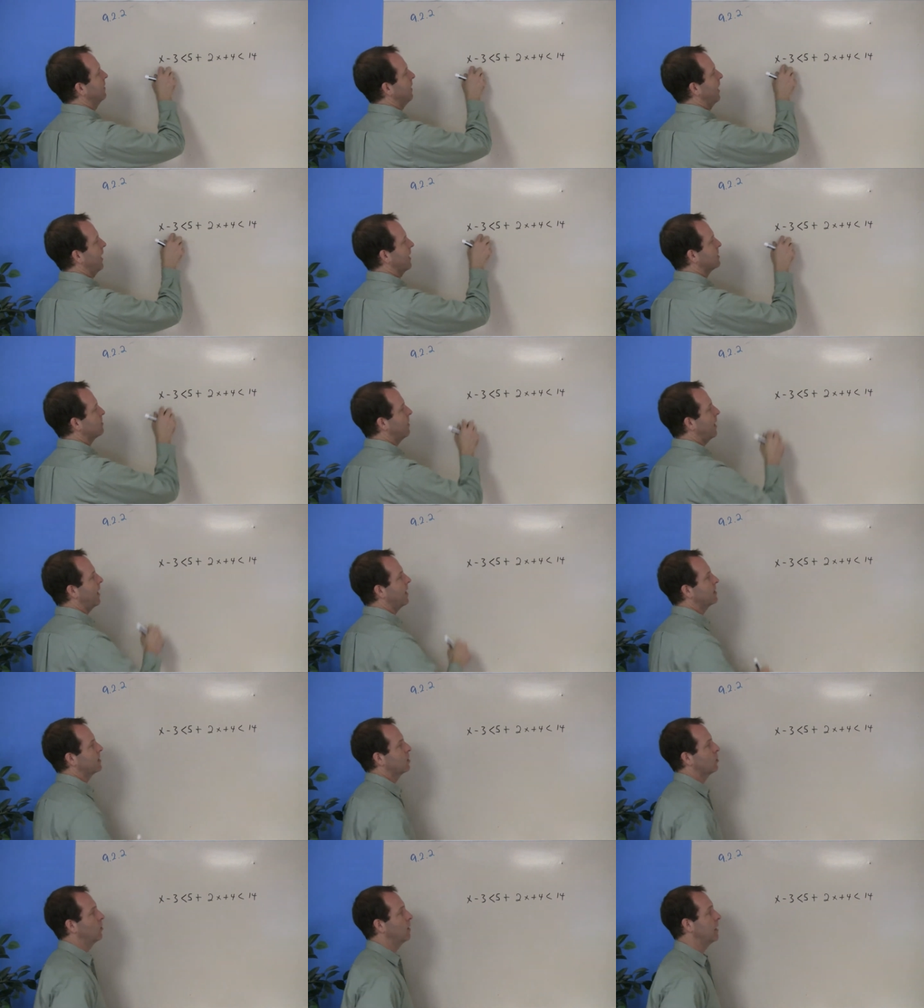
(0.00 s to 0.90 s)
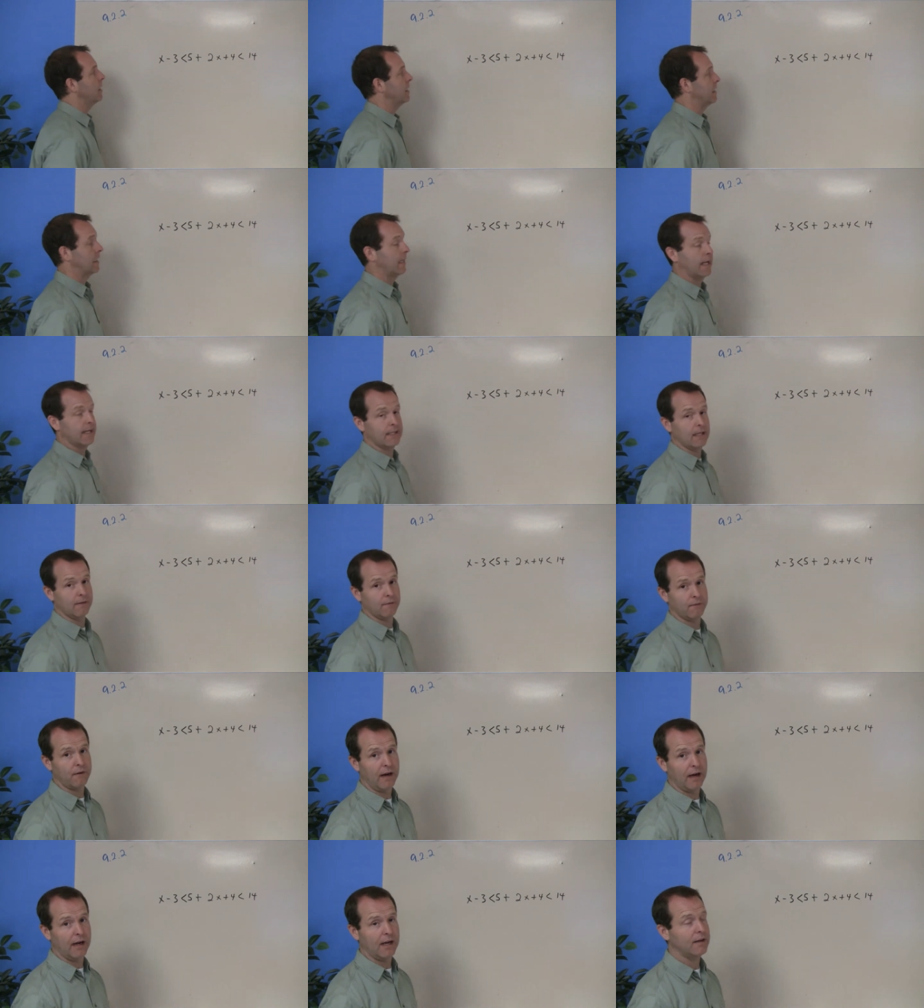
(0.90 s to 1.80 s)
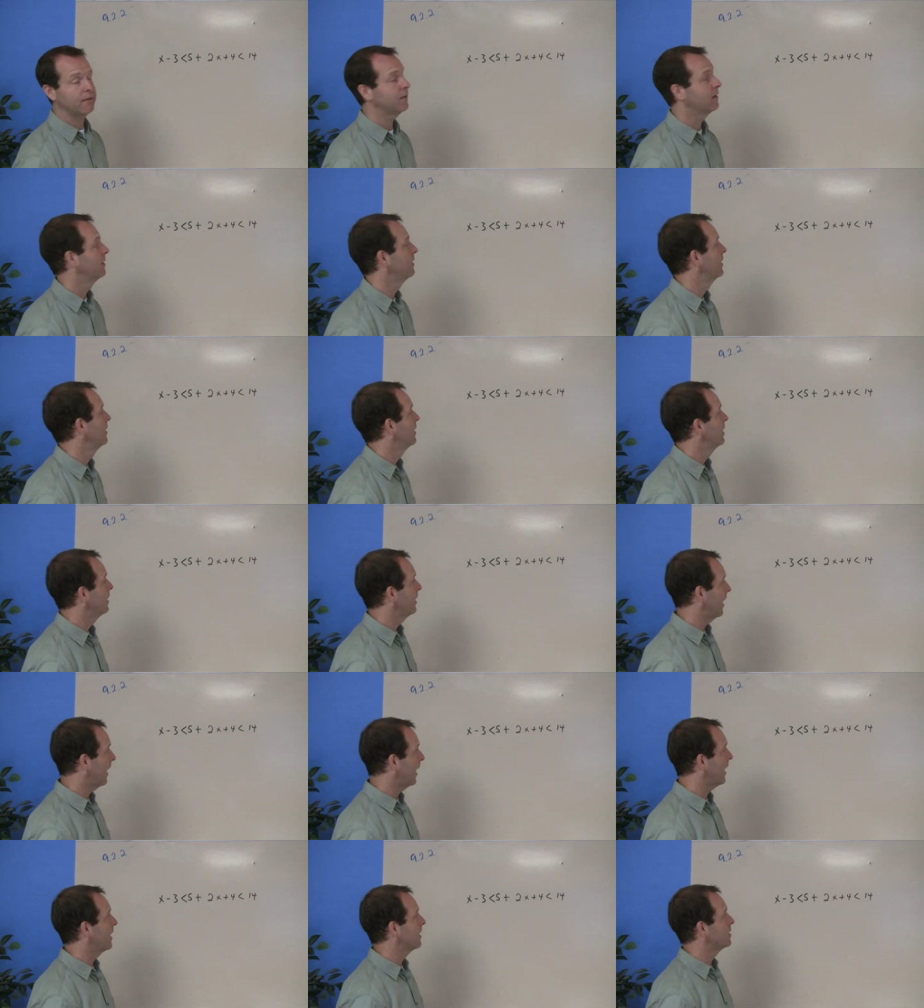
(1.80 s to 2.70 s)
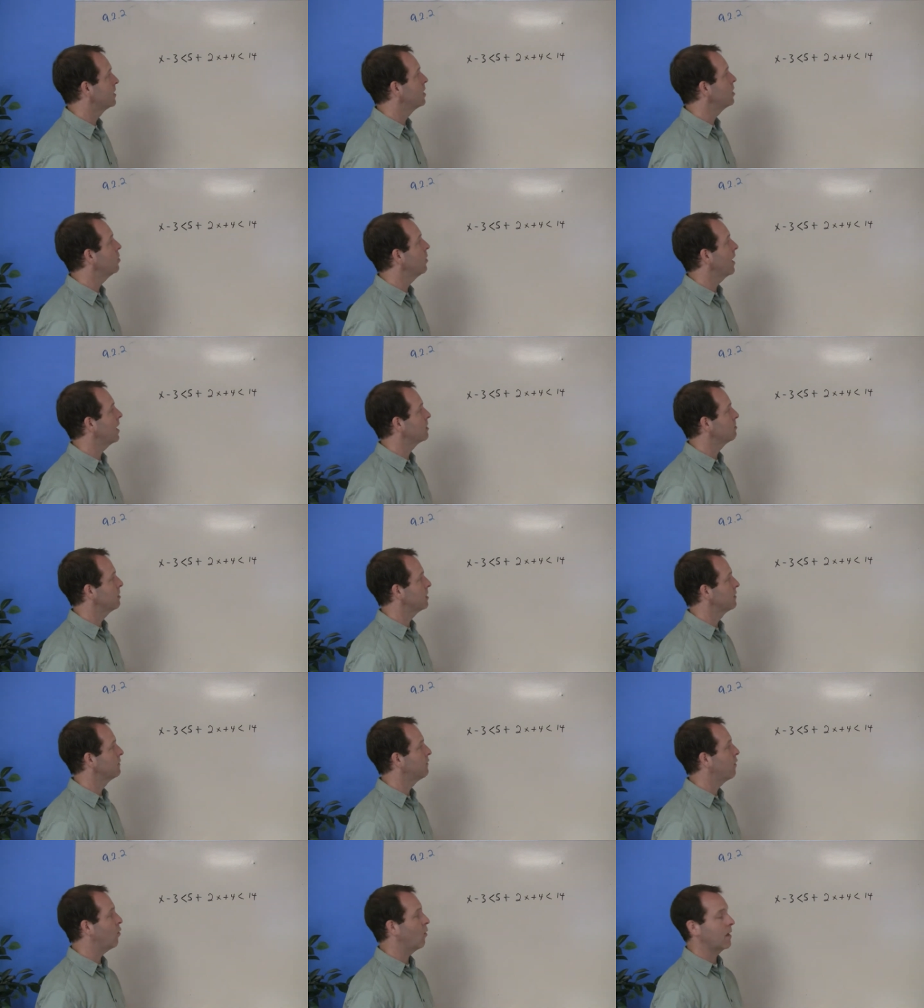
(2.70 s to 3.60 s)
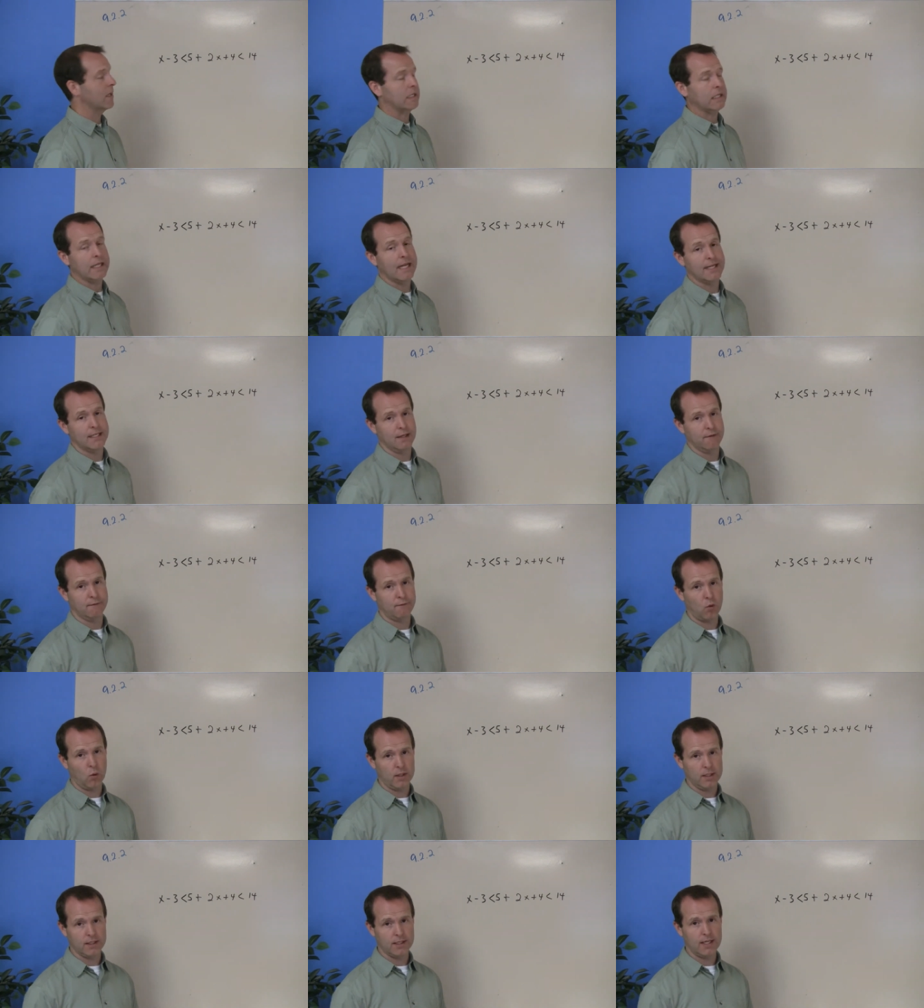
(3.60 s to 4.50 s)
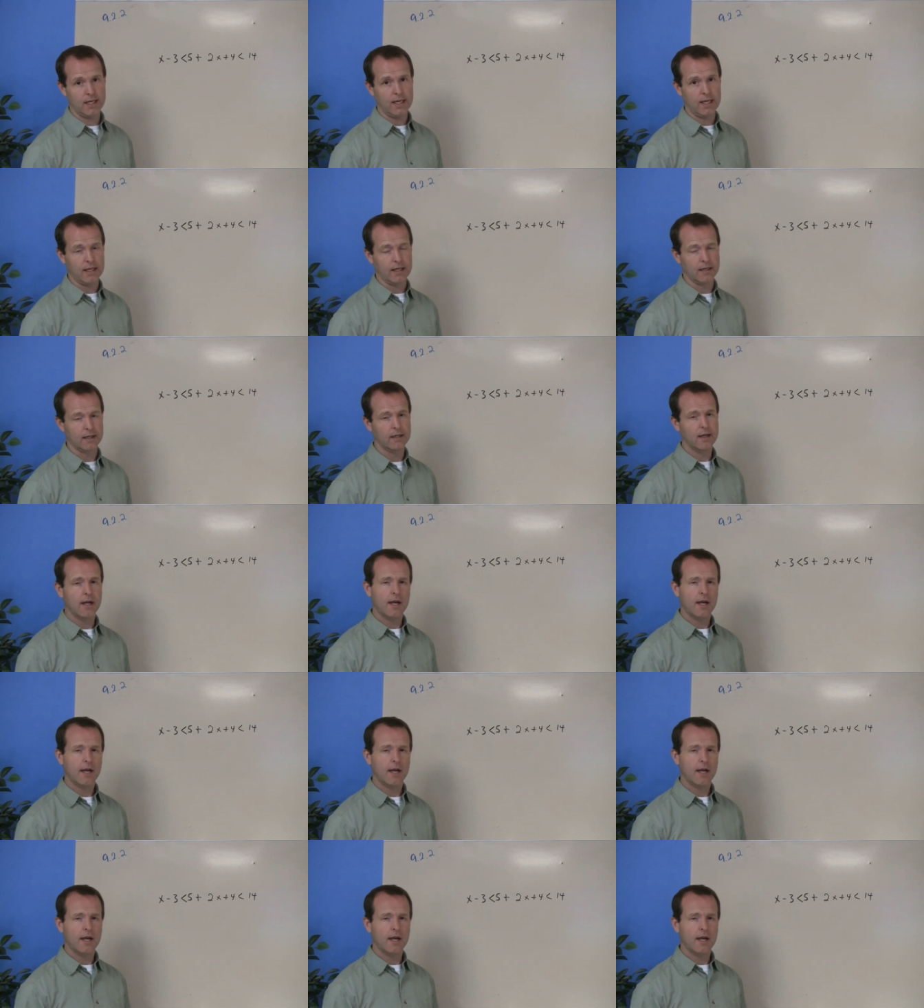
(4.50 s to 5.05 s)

x minus 3 is less than 5, and 2x plus 4 is less than 14.